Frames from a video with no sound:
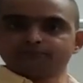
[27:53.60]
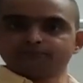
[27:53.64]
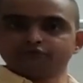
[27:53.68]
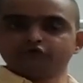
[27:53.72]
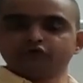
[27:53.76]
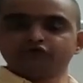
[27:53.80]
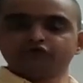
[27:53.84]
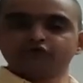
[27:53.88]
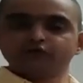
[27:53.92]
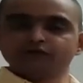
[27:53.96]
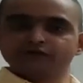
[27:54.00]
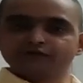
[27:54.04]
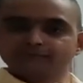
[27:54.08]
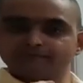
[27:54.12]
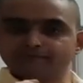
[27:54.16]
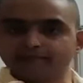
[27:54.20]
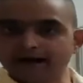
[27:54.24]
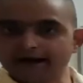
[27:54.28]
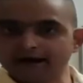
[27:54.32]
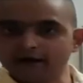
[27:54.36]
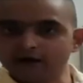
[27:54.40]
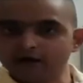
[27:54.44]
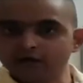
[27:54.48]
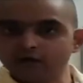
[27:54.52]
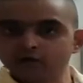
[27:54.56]
You have to
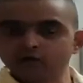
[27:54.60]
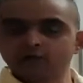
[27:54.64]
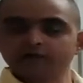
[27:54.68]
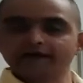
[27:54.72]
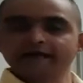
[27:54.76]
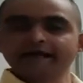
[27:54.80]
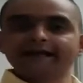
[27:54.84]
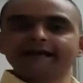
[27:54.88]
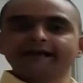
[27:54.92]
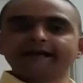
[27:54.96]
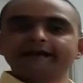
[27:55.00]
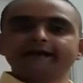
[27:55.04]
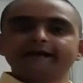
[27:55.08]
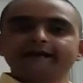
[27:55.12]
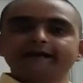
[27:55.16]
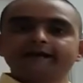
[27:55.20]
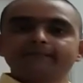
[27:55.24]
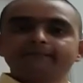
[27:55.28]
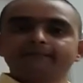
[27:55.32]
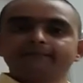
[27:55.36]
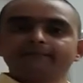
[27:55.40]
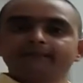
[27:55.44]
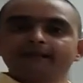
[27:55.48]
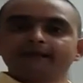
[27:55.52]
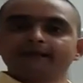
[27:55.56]
expand on one
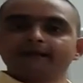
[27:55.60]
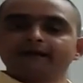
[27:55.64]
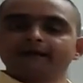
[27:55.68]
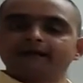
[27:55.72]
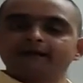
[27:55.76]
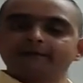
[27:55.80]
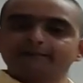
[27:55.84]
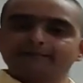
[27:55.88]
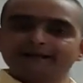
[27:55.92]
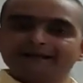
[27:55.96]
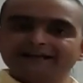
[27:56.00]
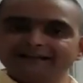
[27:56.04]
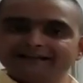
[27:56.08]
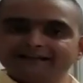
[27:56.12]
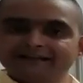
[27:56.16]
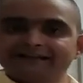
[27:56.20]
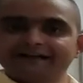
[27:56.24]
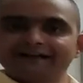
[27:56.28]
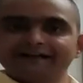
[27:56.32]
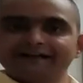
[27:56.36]
idea and make the